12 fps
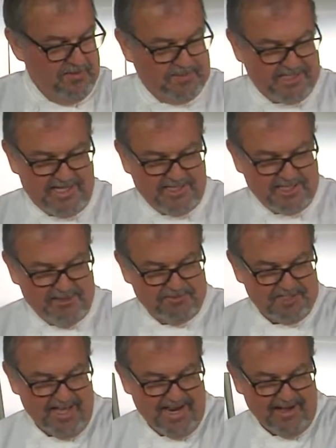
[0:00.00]
the potato
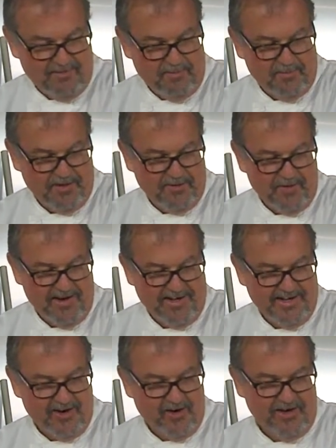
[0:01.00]
chips, and I'm going to put it right
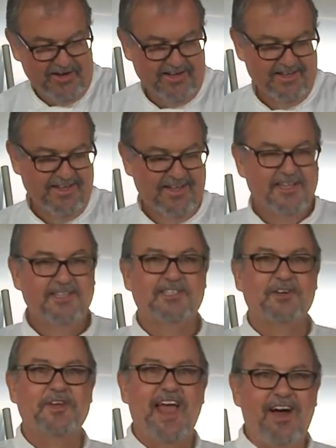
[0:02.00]
here on it.
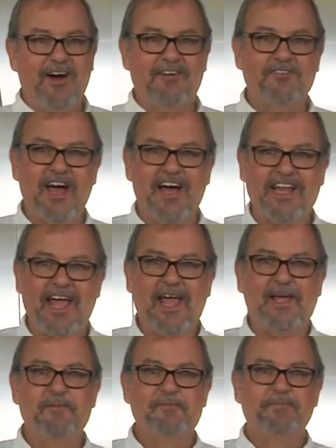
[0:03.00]
So now I've got
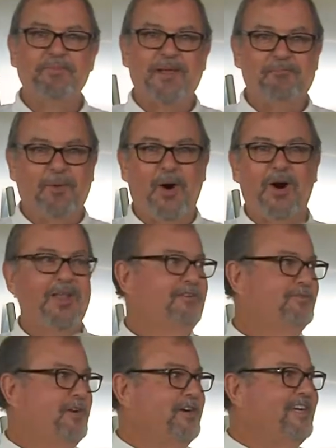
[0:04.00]
a ball
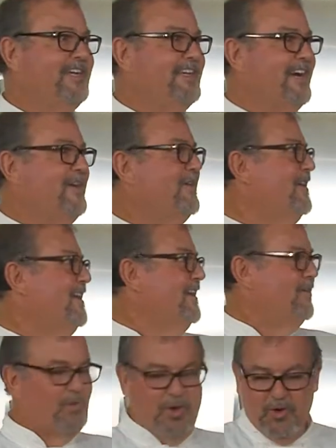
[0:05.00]
of cookie dough
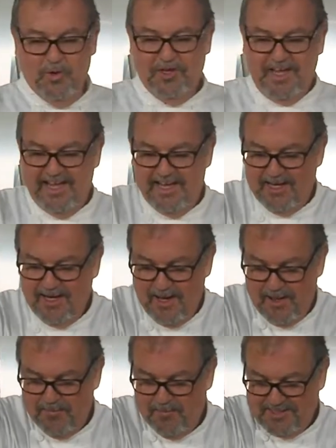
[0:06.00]
rolled in
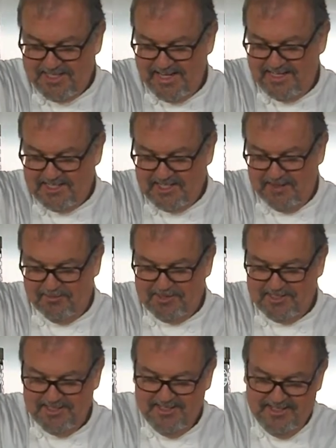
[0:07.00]
potato
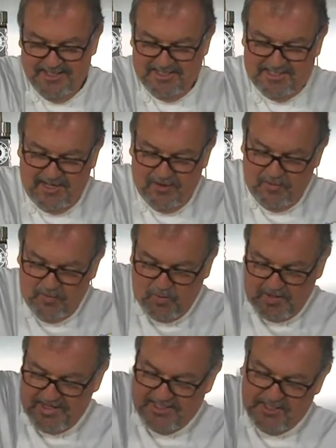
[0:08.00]
chips. So
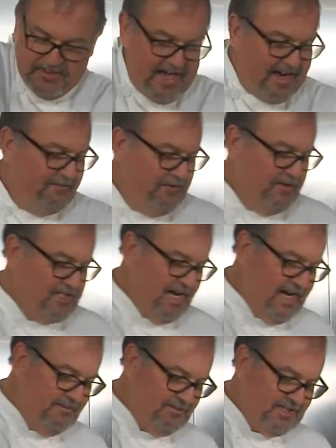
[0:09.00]
we're going to do that a few
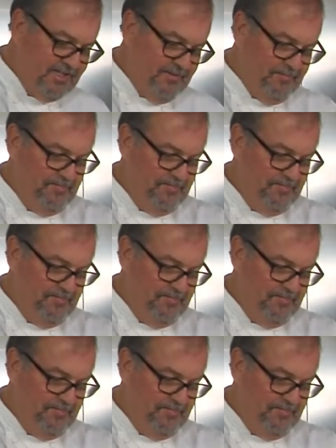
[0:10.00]
times.